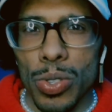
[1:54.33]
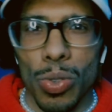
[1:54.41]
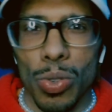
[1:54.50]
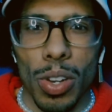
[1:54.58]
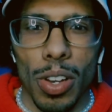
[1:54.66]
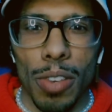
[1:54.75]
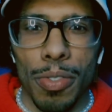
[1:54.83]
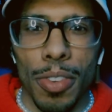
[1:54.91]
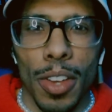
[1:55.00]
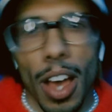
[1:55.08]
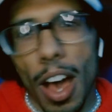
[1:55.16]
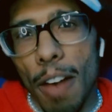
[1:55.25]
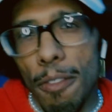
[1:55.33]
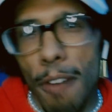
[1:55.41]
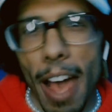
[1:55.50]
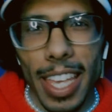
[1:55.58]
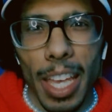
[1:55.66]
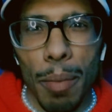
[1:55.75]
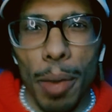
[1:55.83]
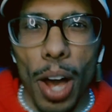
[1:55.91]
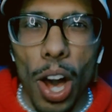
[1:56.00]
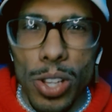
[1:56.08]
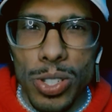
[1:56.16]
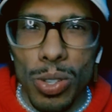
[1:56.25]
sort of a Viking but
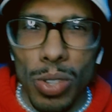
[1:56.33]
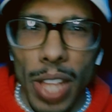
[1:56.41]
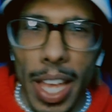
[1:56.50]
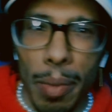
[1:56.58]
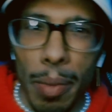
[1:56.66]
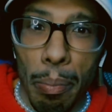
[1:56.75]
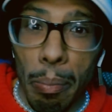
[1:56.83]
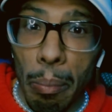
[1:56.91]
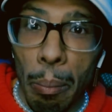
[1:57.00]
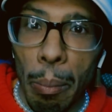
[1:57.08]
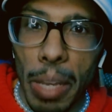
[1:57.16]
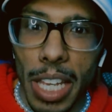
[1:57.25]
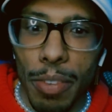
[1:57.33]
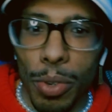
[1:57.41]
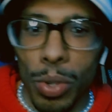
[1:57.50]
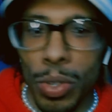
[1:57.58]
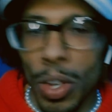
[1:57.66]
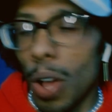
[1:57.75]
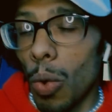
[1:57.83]
also like medieval.